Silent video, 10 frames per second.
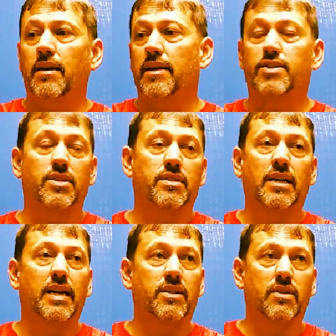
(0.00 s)
I just
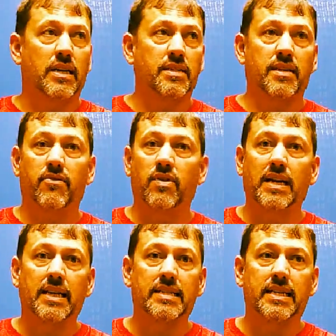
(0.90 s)
got it, like I said, I only
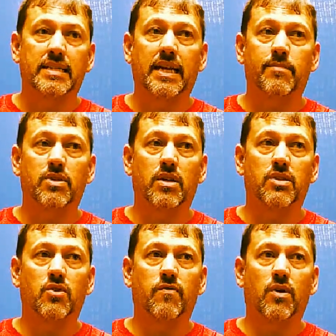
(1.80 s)
got like 10 games on
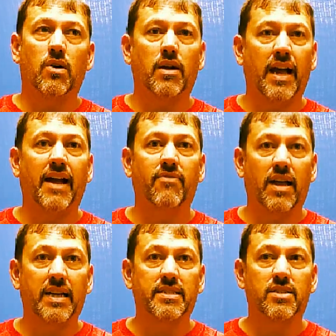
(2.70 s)
it so far. I have
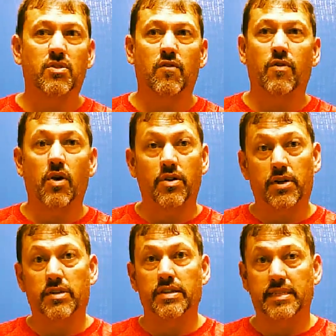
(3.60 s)
liked it so far. You're
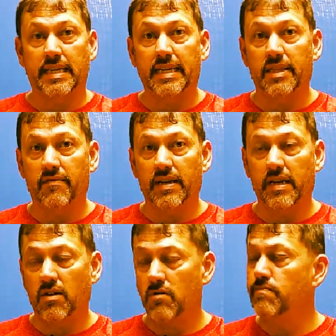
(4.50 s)
going to see in the
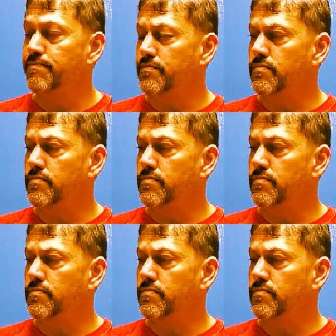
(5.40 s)
video